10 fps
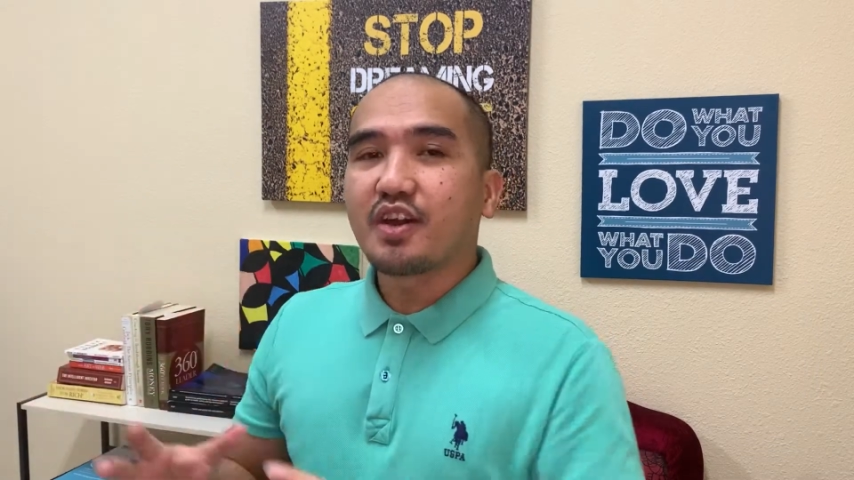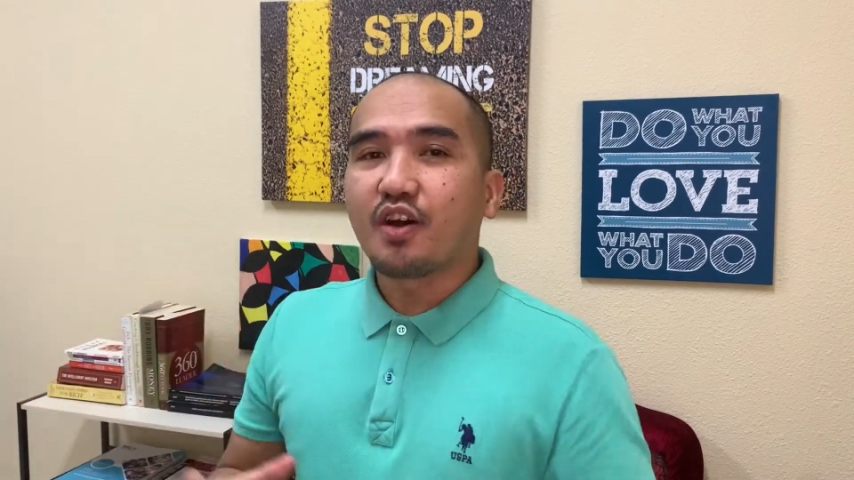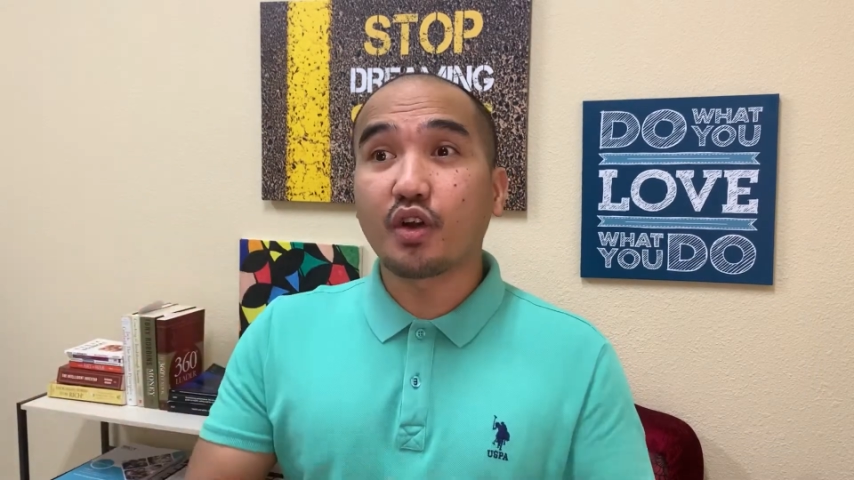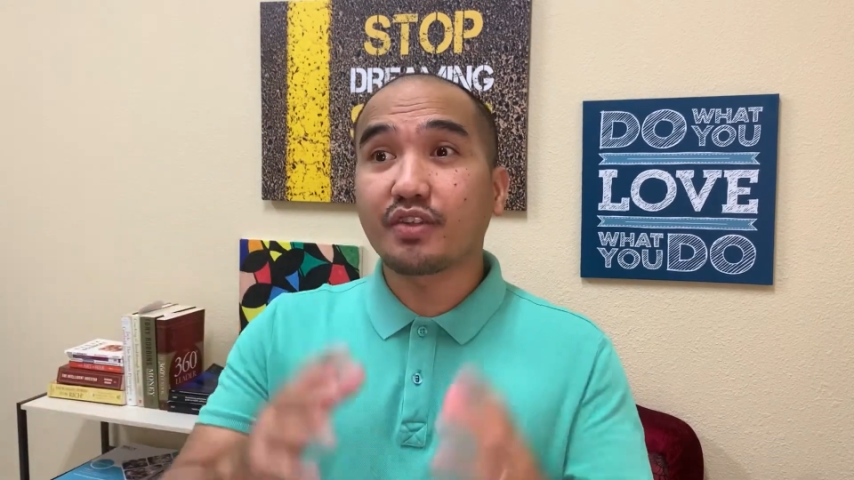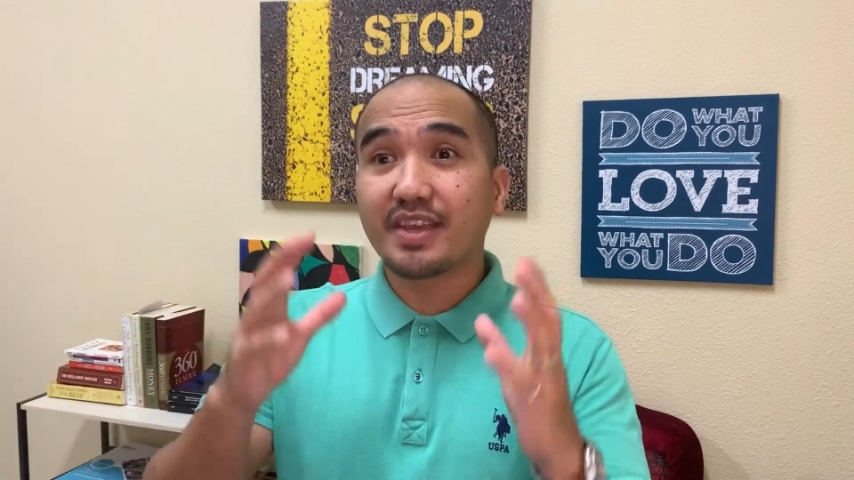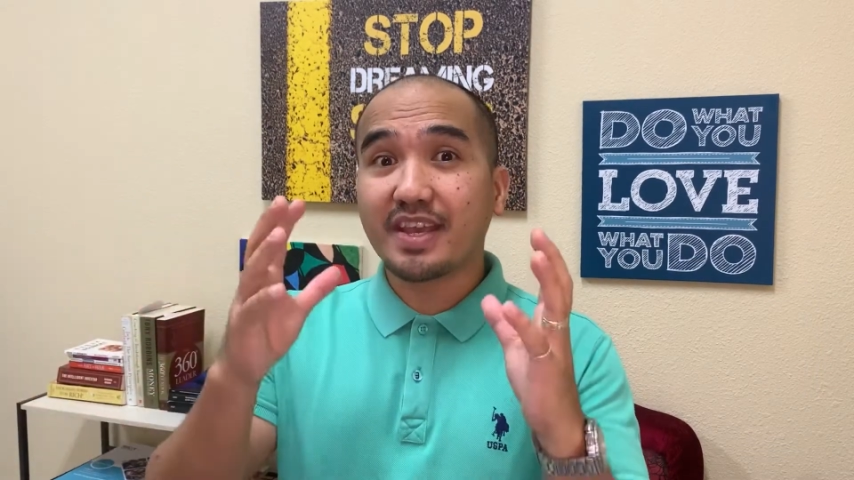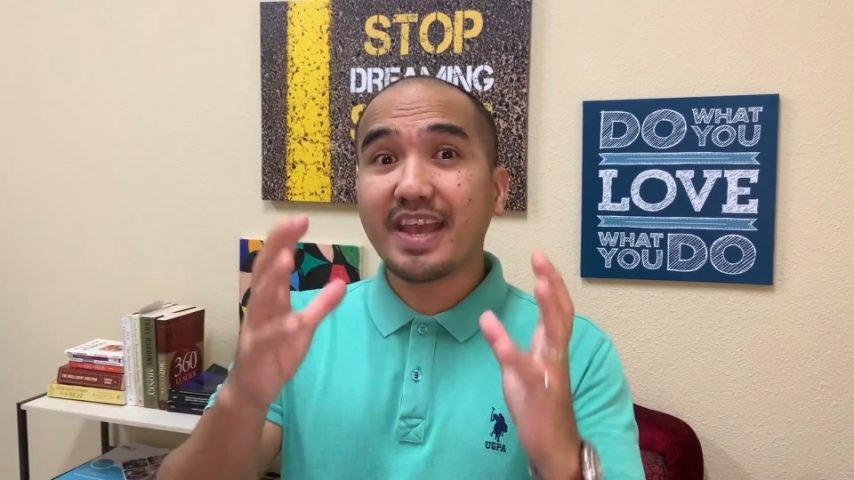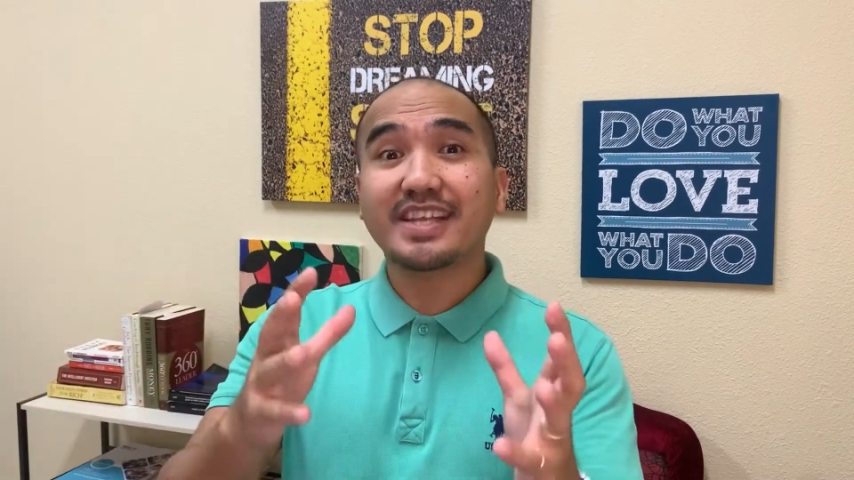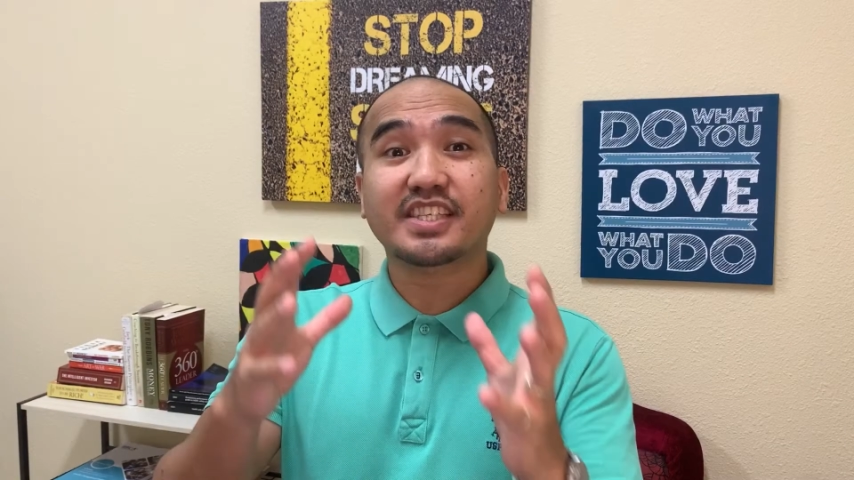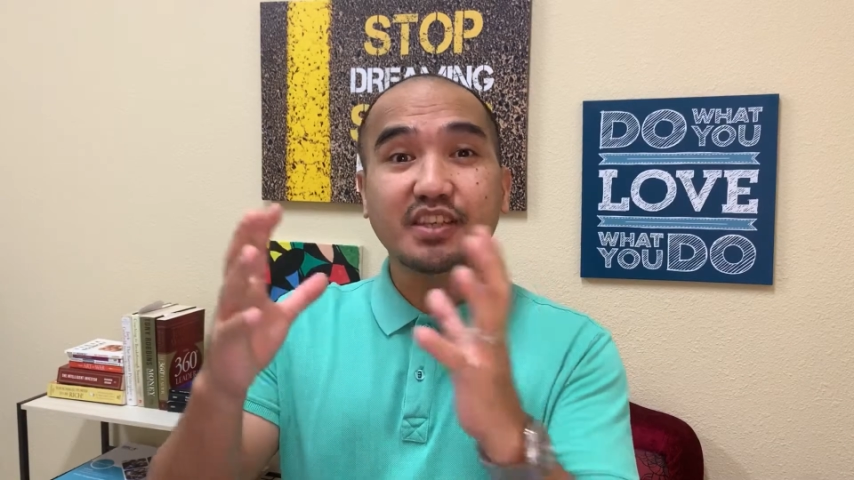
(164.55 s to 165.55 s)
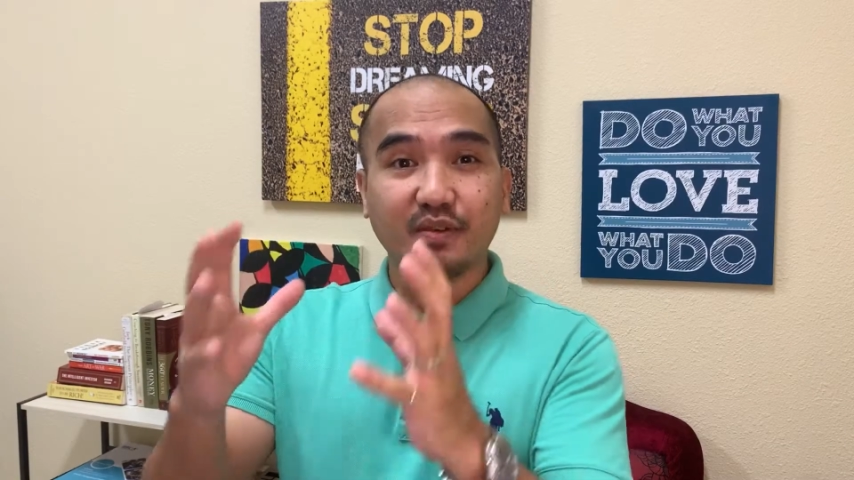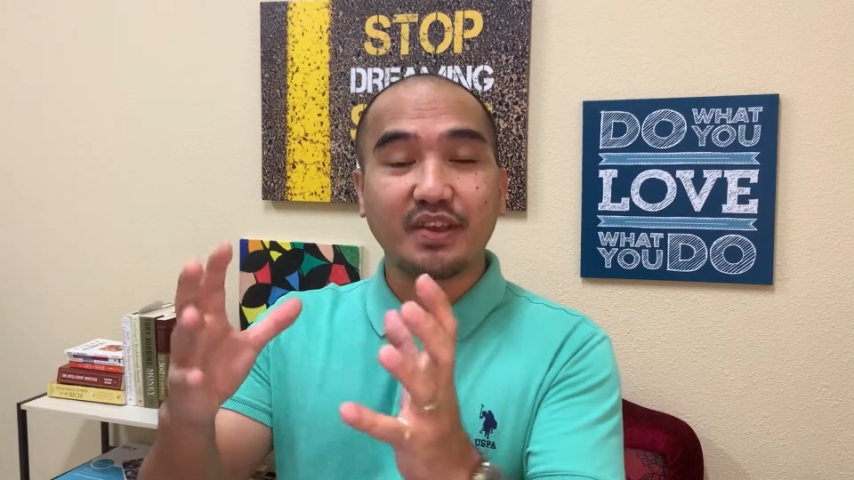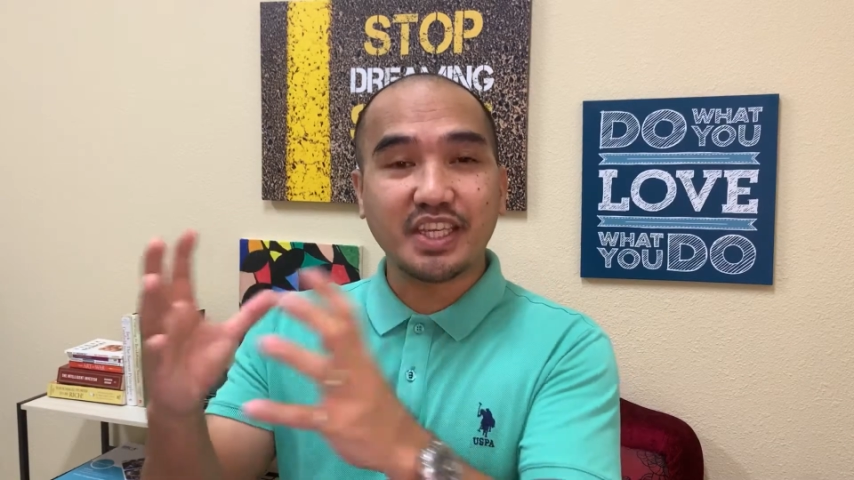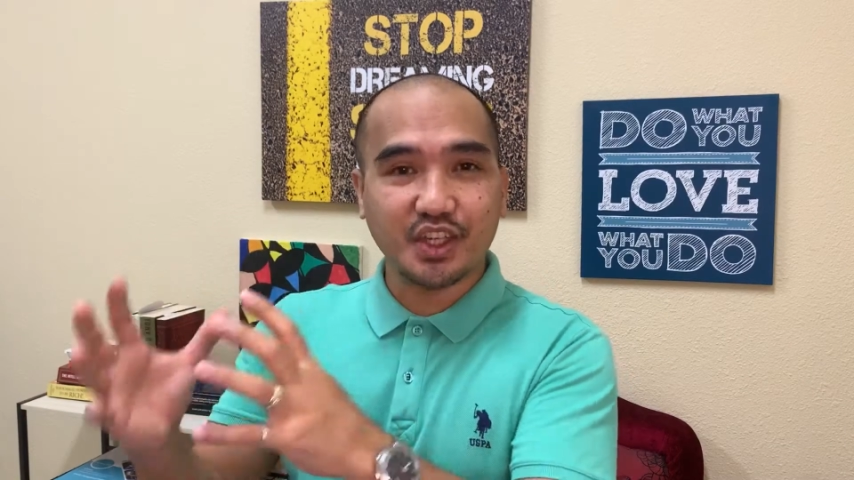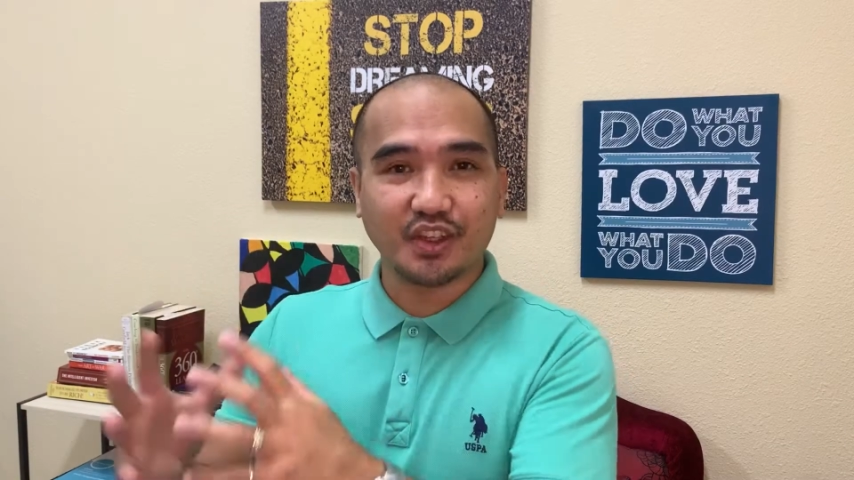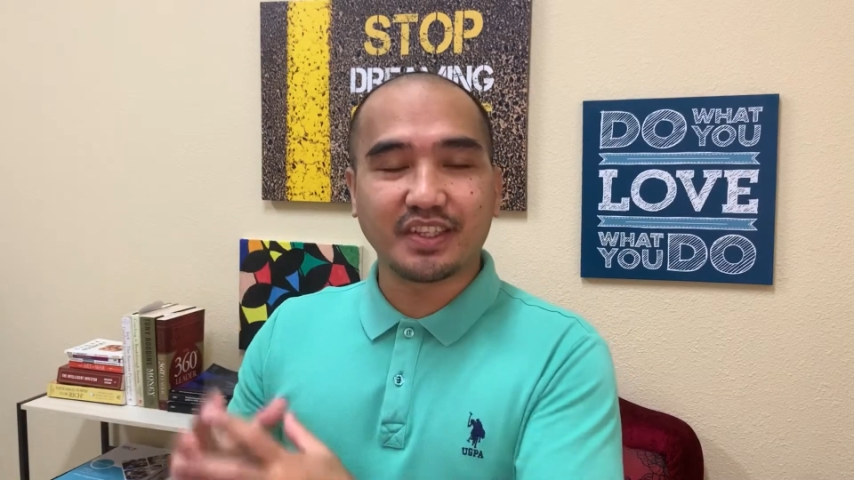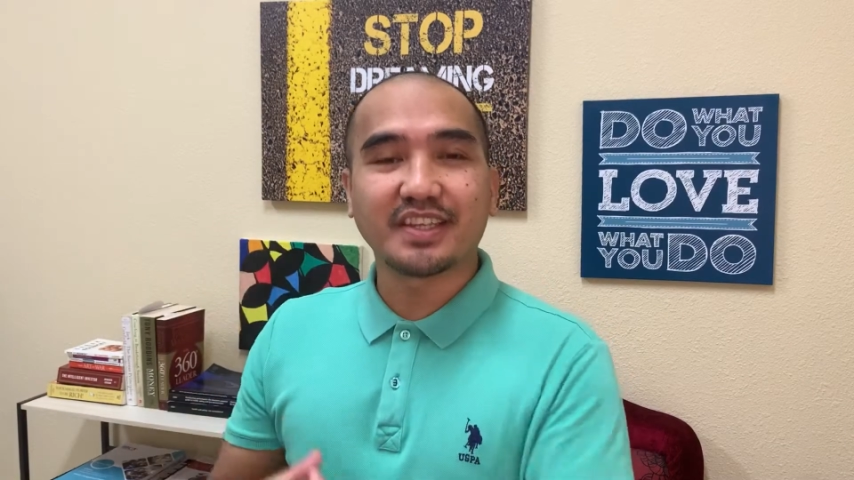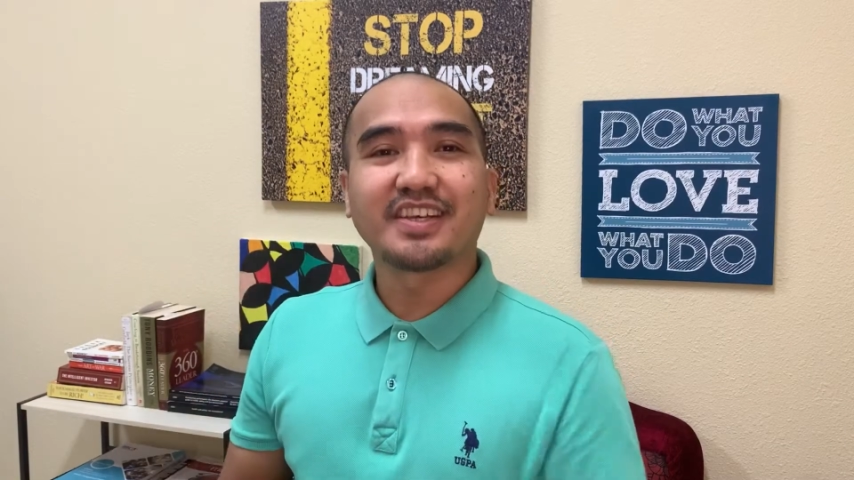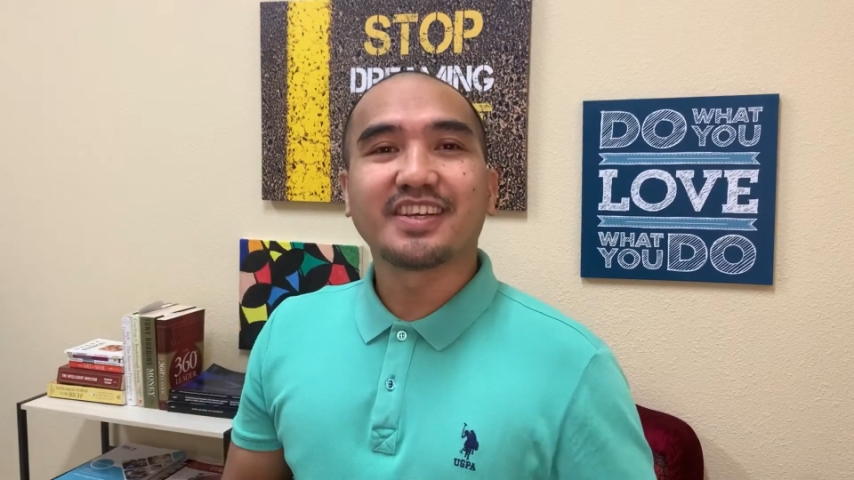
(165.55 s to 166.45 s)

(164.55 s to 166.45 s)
or the excavation